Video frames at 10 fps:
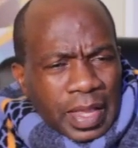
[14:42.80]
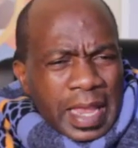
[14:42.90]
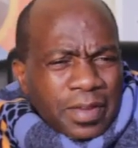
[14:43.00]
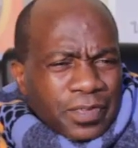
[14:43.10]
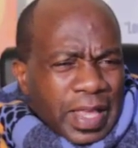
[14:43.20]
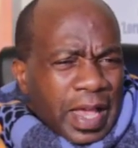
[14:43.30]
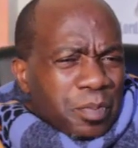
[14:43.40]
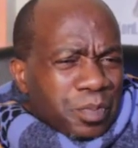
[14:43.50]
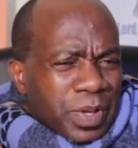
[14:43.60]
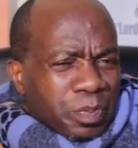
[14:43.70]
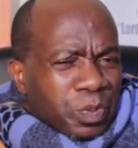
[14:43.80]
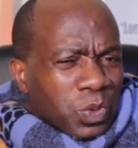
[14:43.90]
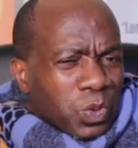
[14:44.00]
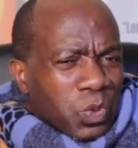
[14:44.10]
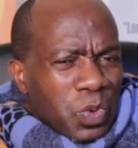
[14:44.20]
If there are
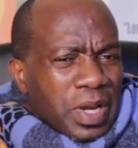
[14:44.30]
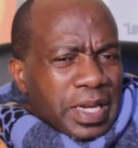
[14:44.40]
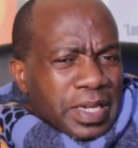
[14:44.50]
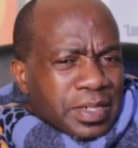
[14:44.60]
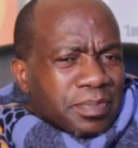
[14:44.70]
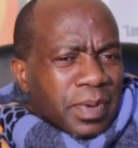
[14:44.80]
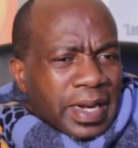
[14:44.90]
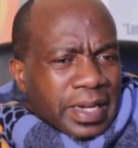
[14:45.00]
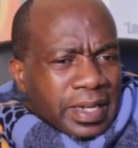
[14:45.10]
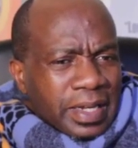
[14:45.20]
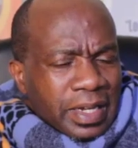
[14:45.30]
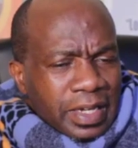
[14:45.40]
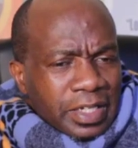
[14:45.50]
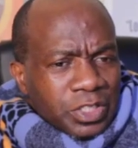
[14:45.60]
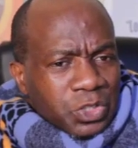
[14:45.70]
people who need money,
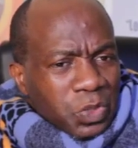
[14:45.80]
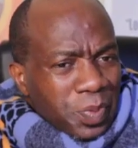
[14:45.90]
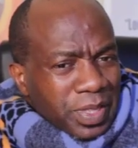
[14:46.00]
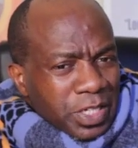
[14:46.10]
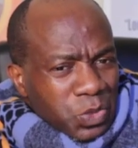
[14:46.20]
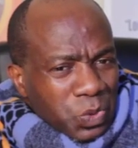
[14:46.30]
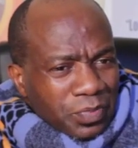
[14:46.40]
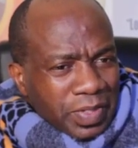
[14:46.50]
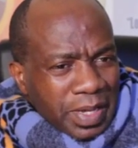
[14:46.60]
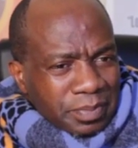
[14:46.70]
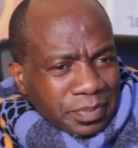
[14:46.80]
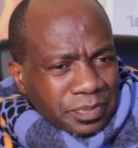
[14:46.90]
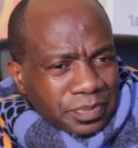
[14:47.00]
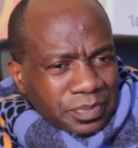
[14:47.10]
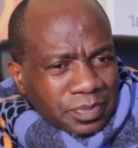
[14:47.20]
should be the two of them.
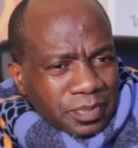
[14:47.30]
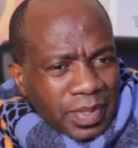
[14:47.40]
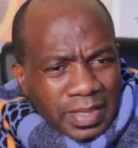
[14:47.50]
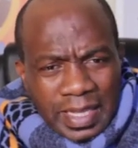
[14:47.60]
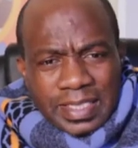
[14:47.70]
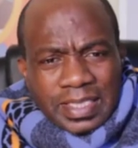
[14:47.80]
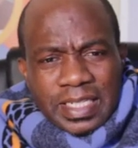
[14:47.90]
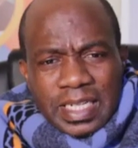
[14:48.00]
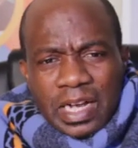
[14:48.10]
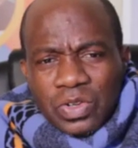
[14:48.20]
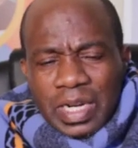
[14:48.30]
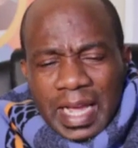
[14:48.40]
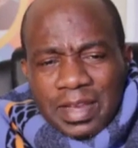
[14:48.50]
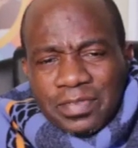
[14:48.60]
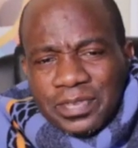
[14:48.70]
They are starting out
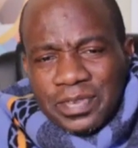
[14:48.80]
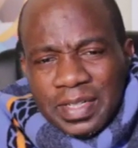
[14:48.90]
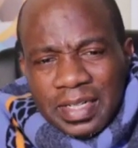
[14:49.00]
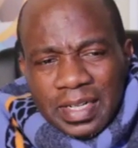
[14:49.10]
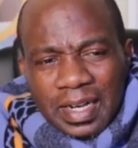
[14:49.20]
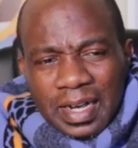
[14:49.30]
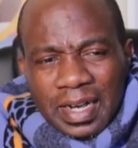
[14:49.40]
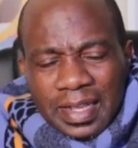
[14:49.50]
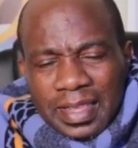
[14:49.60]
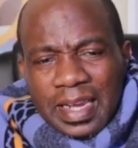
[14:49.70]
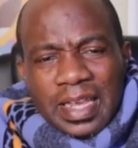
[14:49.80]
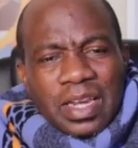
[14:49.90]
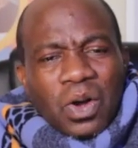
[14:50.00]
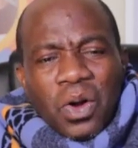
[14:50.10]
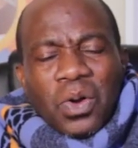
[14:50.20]
life. They
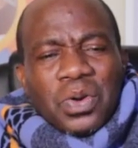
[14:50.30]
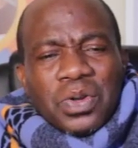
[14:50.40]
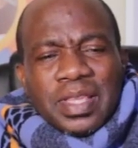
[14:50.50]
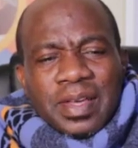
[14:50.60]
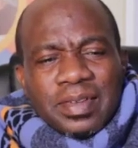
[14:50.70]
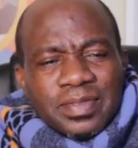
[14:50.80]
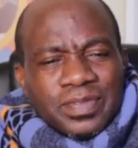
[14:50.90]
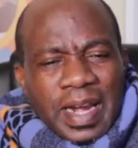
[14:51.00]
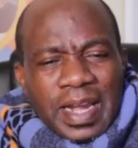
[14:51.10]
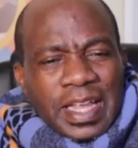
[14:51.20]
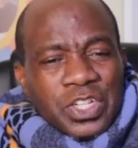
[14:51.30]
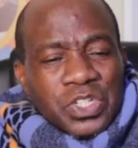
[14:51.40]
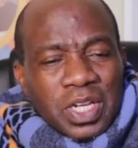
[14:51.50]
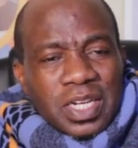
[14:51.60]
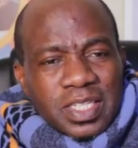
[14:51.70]
need all the
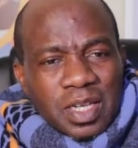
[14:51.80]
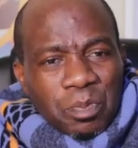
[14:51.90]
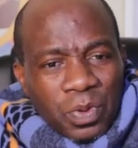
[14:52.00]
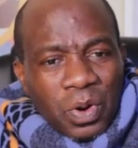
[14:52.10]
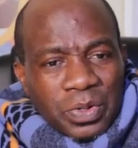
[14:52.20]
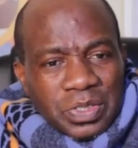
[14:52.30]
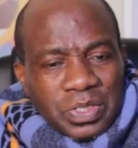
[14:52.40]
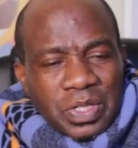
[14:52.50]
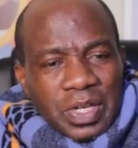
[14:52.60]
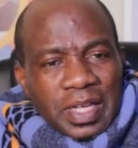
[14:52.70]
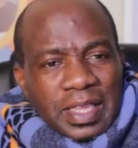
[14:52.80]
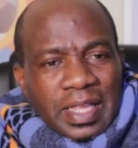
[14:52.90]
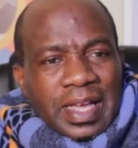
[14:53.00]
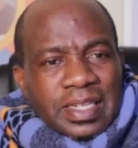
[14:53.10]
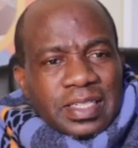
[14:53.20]
financial support
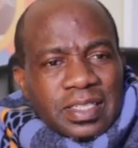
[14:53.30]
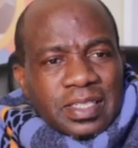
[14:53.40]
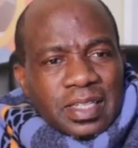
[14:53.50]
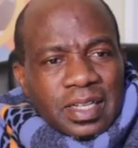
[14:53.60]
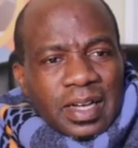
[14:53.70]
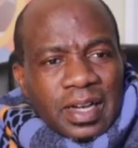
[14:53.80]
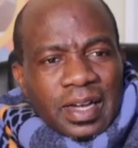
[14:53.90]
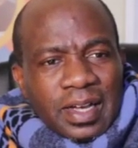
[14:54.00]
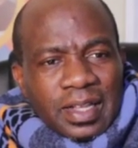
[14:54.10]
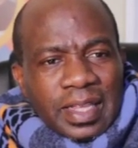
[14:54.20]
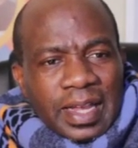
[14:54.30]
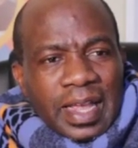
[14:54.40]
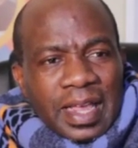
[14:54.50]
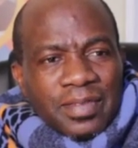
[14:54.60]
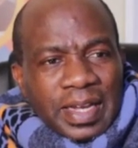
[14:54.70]
that they
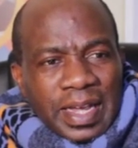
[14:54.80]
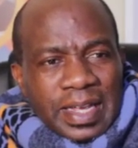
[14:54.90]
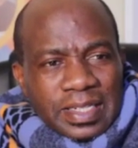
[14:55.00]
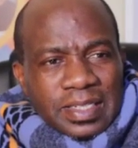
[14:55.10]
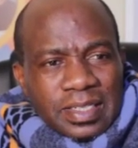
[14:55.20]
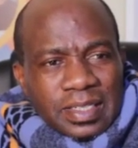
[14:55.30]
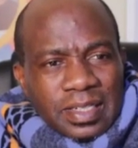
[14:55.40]
can ever get.